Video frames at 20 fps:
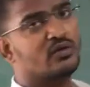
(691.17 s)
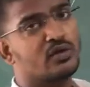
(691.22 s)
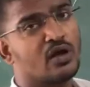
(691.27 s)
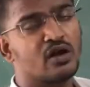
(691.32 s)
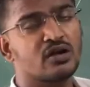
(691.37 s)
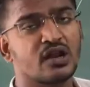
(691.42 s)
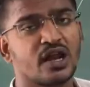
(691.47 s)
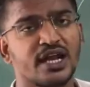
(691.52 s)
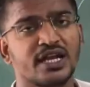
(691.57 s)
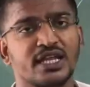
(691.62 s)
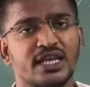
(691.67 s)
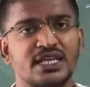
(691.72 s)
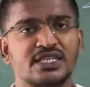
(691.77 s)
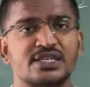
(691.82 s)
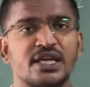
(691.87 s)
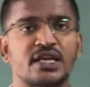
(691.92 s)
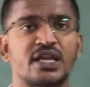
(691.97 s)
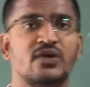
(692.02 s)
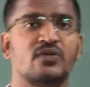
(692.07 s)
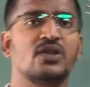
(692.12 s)
not write
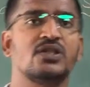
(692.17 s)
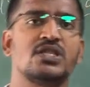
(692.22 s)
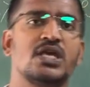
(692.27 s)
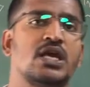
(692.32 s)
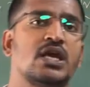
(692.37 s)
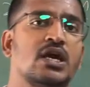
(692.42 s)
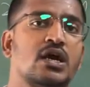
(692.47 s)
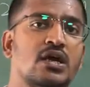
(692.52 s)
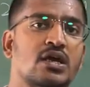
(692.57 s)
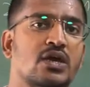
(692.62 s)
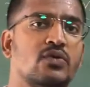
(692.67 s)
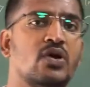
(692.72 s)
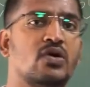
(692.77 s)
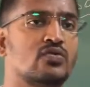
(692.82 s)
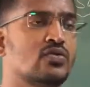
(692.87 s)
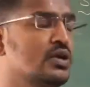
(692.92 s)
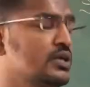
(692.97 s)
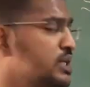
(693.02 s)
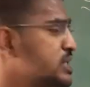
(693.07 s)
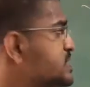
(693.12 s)
each and everything. You have
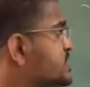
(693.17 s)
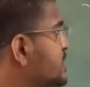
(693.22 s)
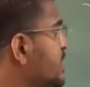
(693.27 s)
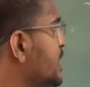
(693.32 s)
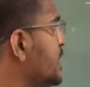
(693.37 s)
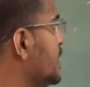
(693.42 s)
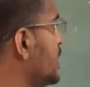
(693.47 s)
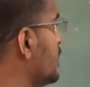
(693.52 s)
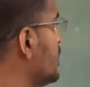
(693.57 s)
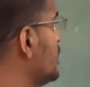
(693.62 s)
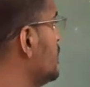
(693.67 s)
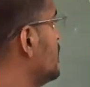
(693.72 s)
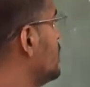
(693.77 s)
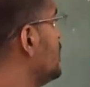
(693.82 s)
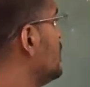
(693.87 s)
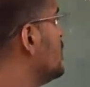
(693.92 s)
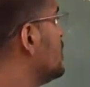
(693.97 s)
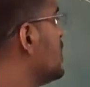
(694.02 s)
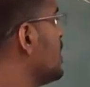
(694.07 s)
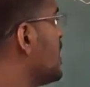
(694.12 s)
to understand.
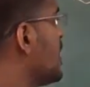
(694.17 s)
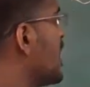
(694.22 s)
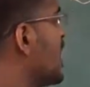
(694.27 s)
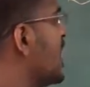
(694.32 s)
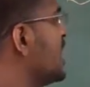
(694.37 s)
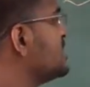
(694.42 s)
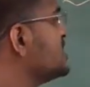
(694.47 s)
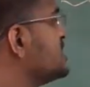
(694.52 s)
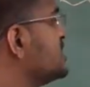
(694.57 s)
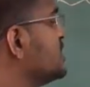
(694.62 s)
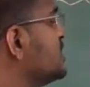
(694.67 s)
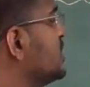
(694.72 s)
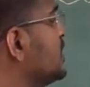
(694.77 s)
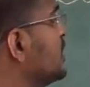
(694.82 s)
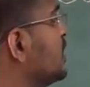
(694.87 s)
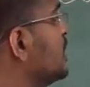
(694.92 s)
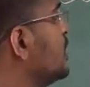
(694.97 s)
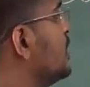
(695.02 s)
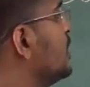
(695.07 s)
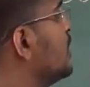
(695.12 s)
As
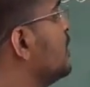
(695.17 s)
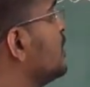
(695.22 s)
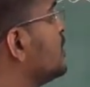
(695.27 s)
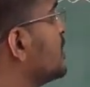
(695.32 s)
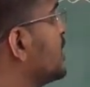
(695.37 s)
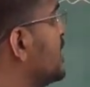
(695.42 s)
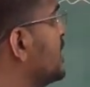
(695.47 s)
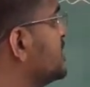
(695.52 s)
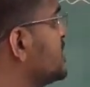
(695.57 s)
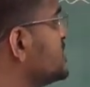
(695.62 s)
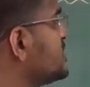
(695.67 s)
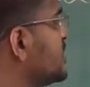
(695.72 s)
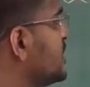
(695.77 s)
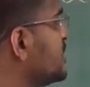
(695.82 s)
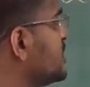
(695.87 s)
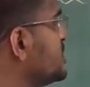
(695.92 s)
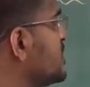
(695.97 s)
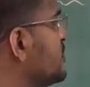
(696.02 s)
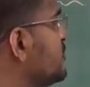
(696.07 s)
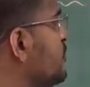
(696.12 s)
greatest
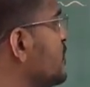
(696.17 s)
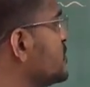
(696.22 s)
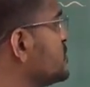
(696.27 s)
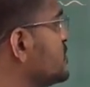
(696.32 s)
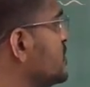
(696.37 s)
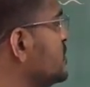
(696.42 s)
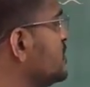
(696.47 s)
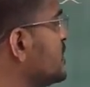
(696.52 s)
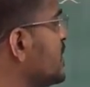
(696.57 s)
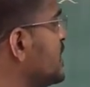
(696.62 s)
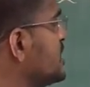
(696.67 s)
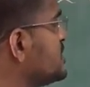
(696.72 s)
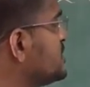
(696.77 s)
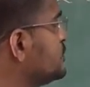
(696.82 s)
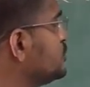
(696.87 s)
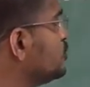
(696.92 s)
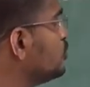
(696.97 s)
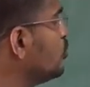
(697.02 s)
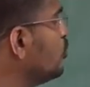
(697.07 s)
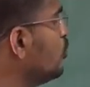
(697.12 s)
integer function tells
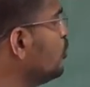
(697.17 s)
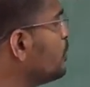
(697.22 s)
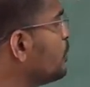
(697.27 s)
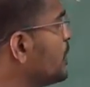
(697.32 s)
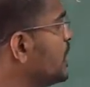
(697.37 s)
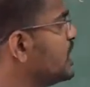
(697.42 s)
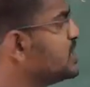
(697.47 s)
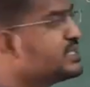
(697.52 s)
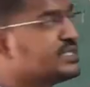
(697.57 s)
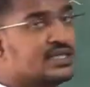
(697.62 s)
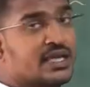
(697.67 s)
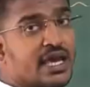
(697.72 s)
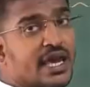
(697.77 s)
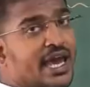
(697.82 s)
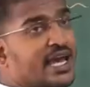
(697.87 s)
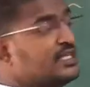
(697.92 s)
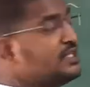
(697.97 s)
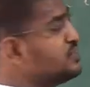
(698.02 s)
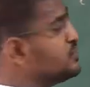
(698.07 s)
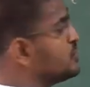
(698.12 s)
2 plus
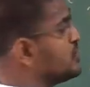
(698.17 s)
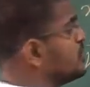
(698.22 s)
h,